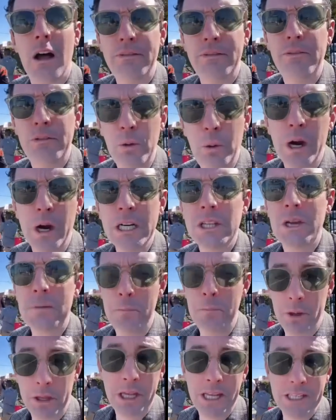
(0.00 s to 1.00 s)
off of the work
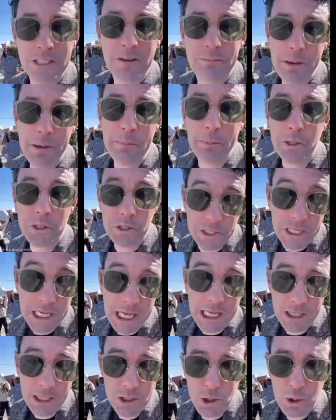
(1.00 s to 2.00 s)
that millions of people
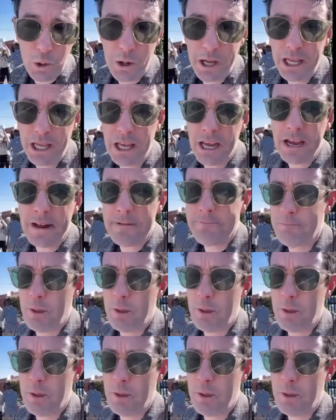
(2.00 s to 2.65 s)
see and enjoy,